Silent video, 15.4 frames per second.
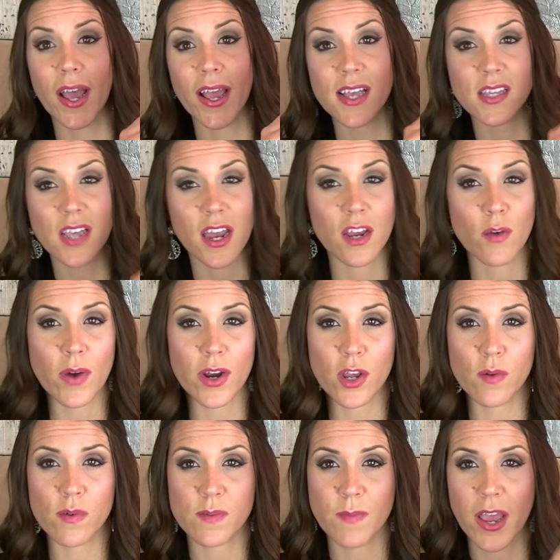I guess anyone
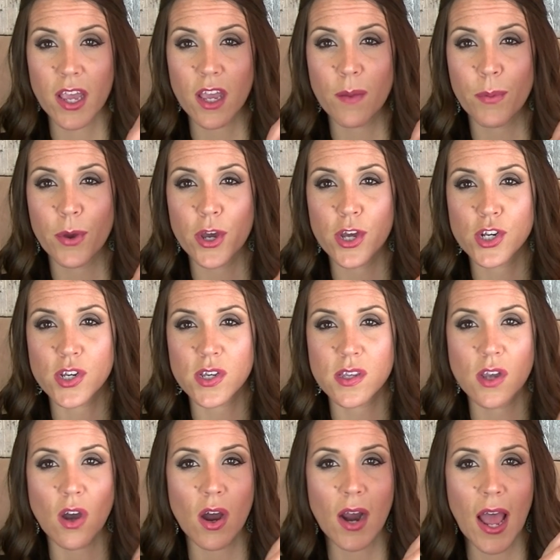who was making a purchase
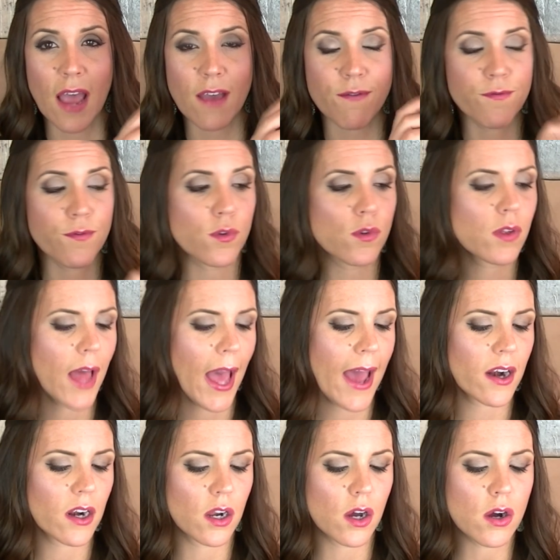got a full
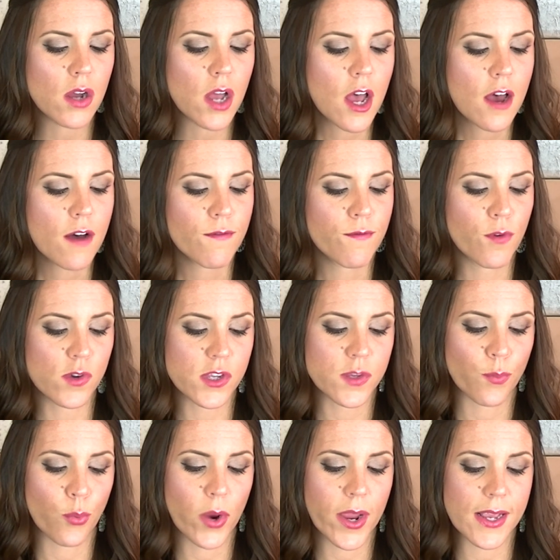catalogue for
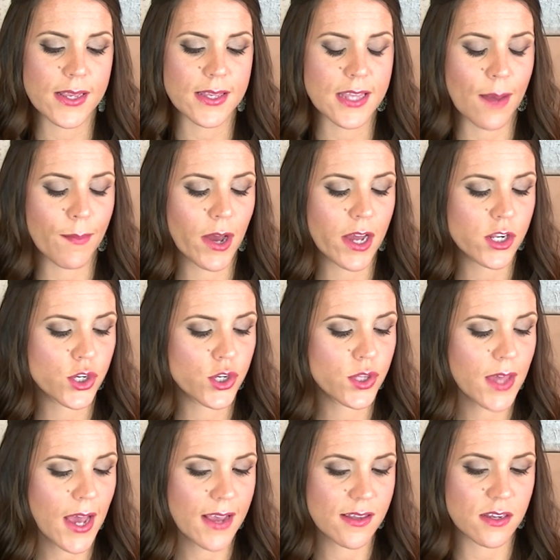spring summer
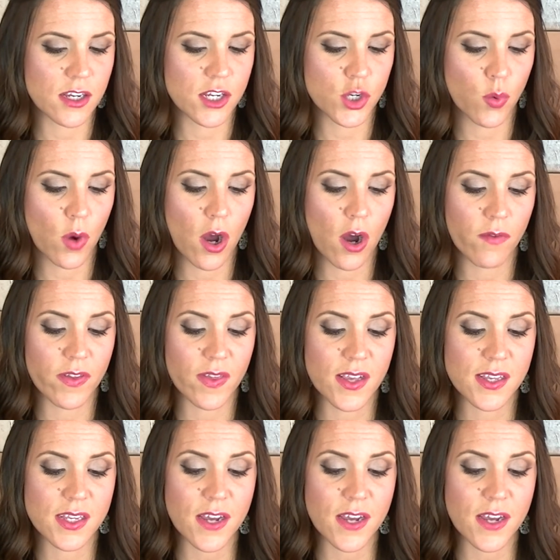2012 and there's